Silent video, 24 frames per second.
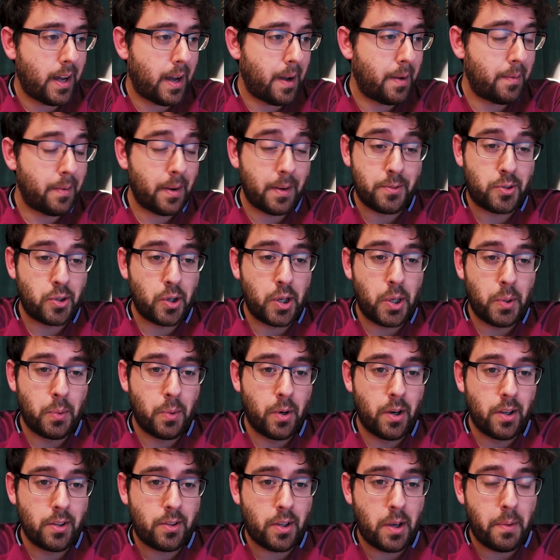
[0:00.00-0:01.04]
I'm sure
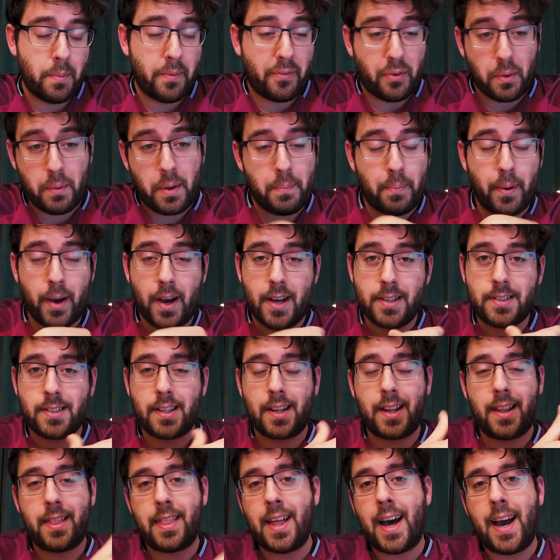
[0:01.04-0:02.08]
you all do, but for me
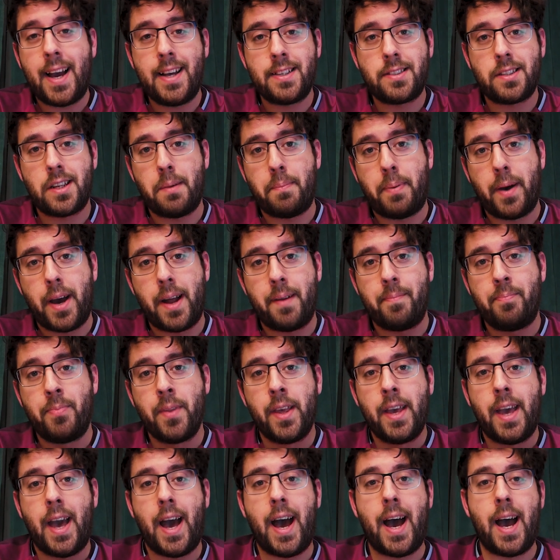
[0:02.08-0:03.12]
personally, that isn't a pen.
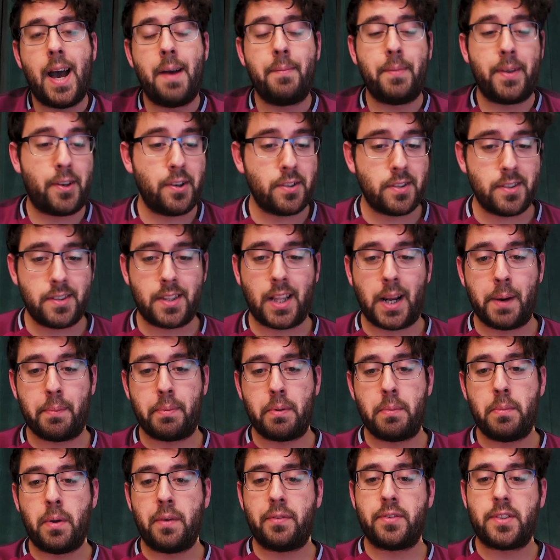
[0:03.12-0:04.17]
He doesn't
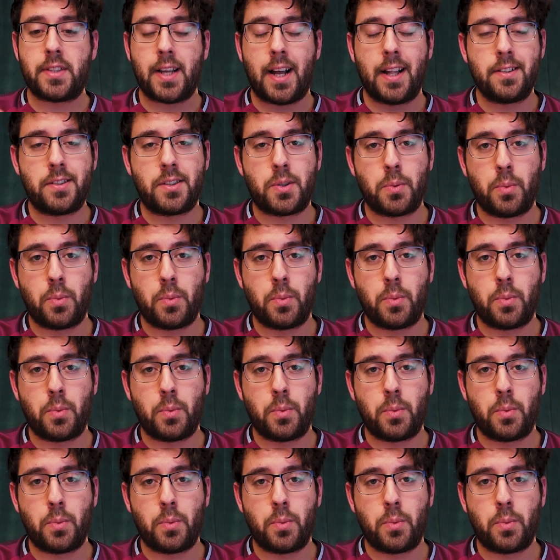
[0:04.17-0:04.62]
deliberately move his hands